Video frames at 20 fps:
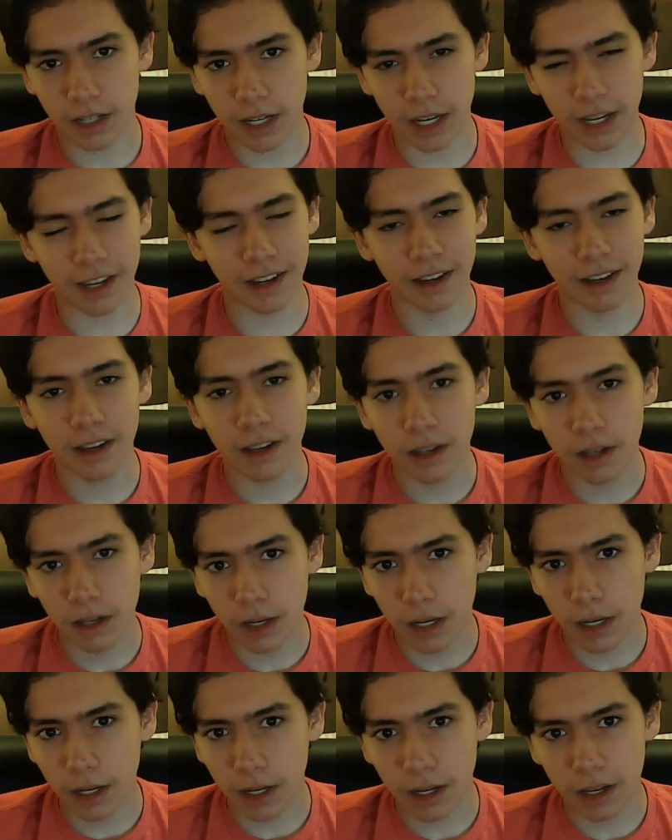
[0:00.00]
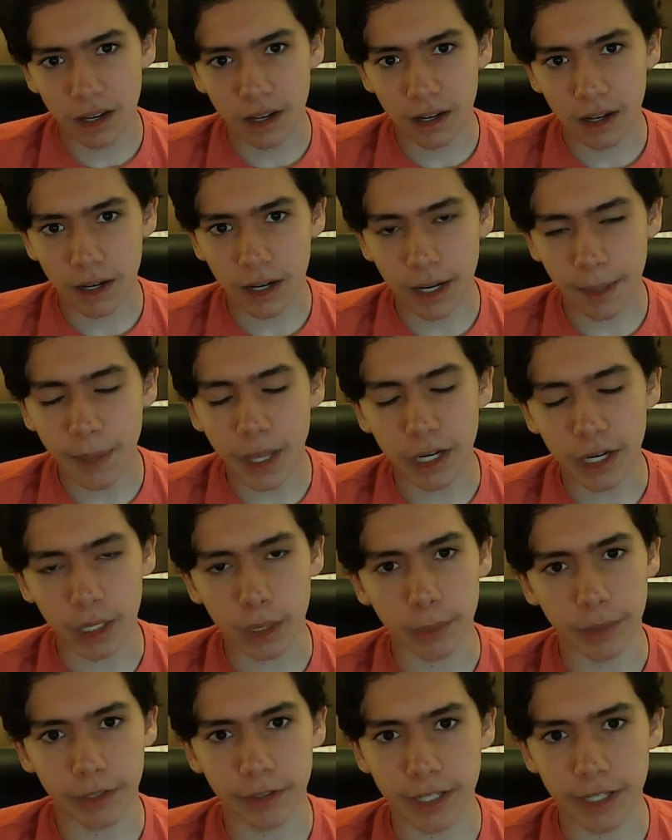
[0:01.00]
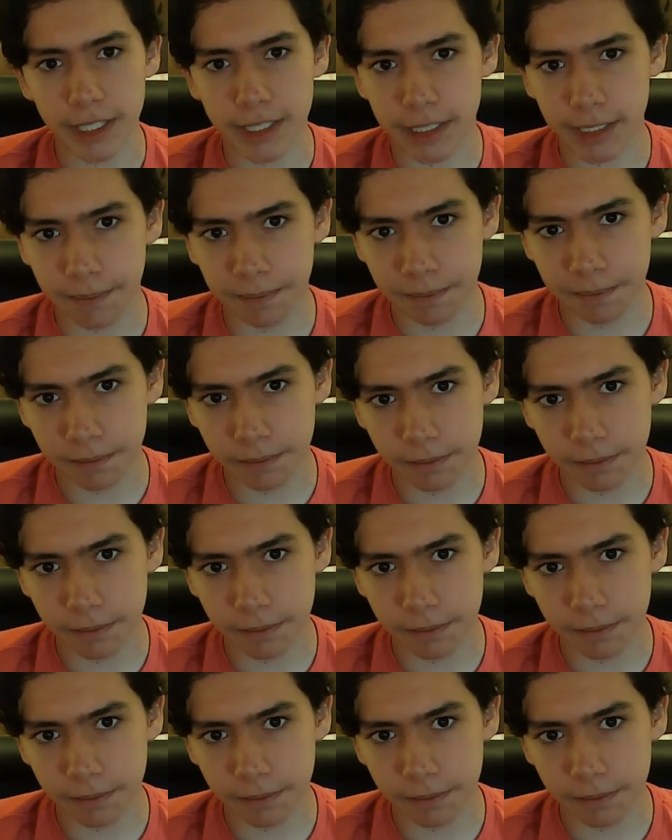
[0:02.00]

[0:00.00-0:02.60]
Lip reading: I'm not going crazy.